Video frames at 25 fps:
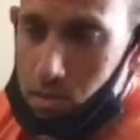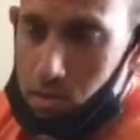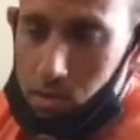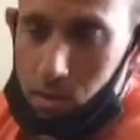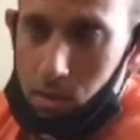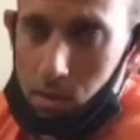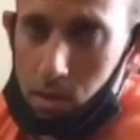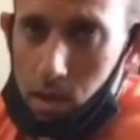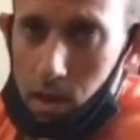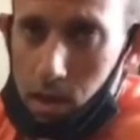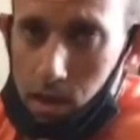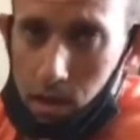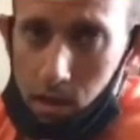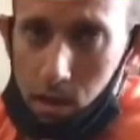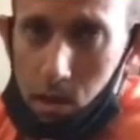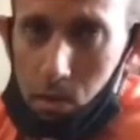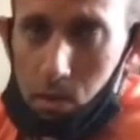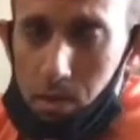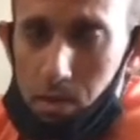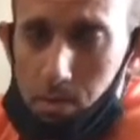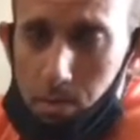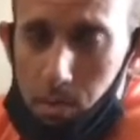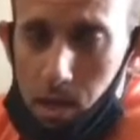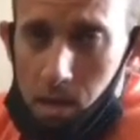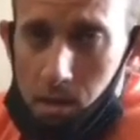so
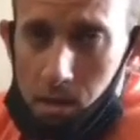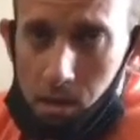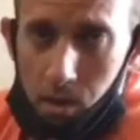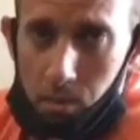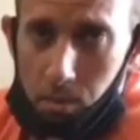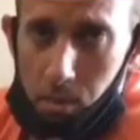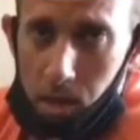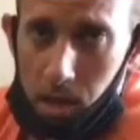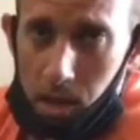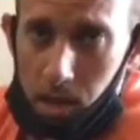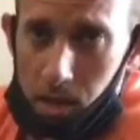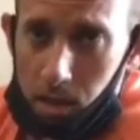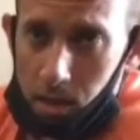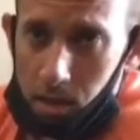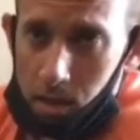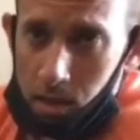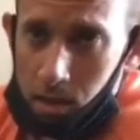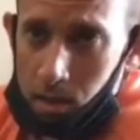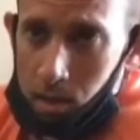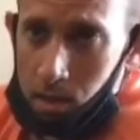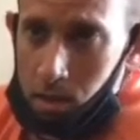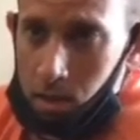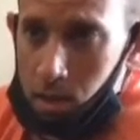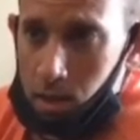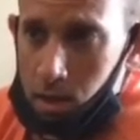low to moderate
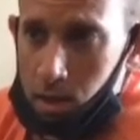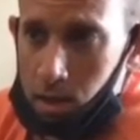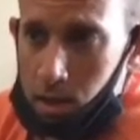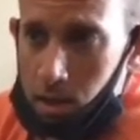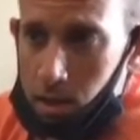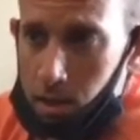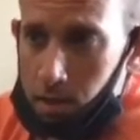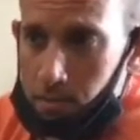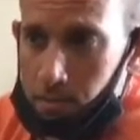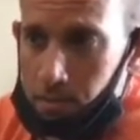pain,